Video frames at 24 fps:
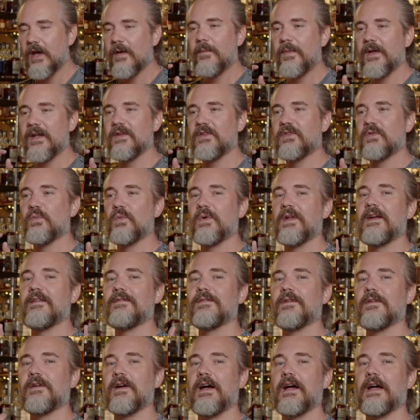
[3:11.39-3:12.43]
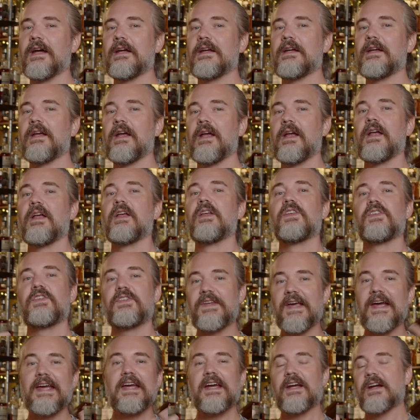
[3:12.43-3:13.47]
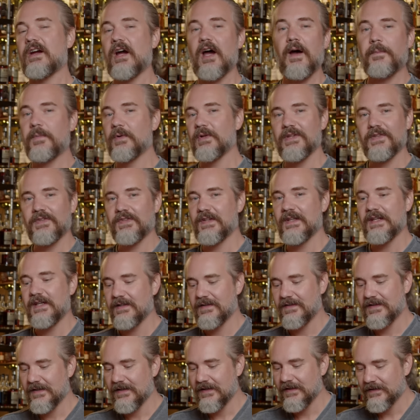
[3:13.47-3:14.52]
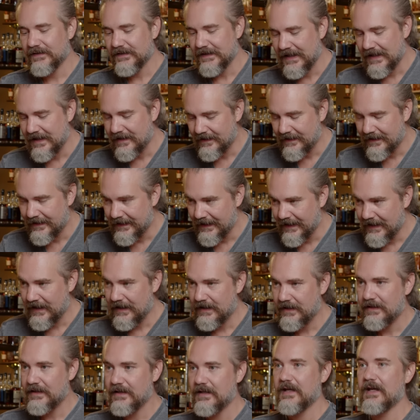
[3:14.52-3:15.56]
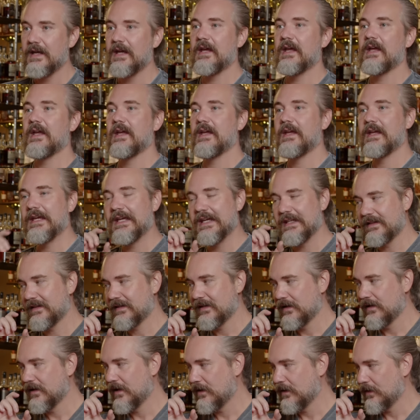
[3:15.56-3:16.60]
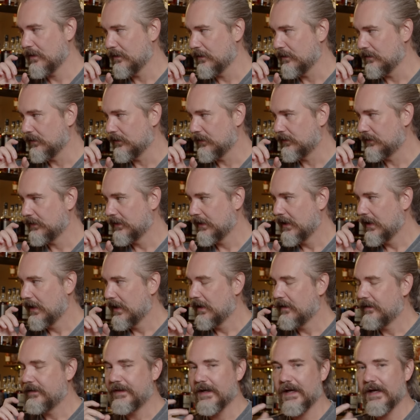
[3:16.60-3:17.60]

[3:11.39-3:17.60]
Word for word: But it's whenever I say a couple of sentences and then hit the nose, yeah.